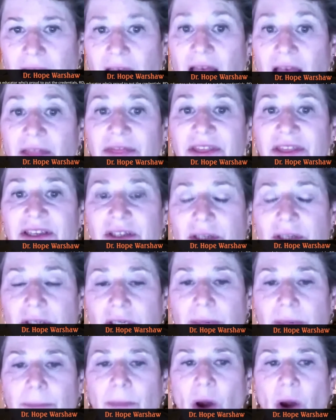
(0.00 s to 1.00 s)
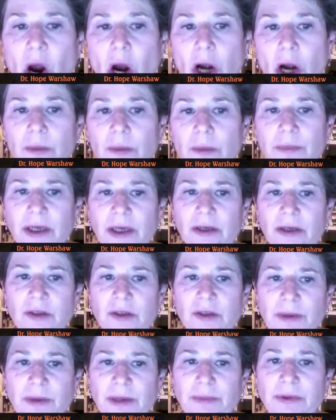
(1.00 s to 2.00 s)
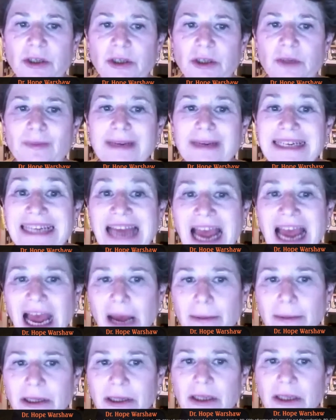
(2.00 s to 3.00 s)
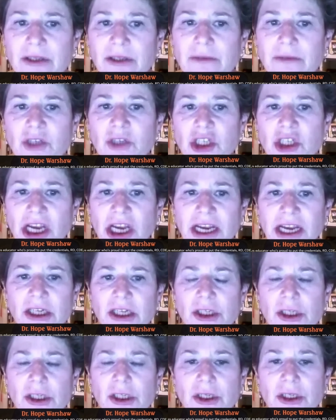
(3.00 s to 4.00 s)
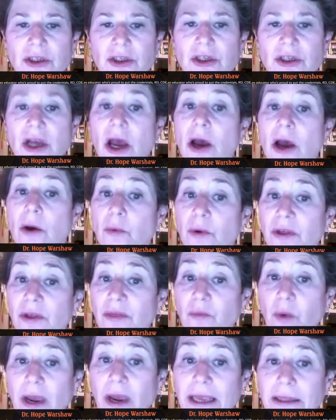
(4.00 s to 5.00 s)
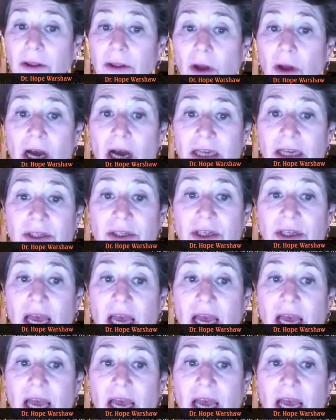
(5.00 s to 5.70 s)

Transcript: This is in part because people's metabolism changes with weight loss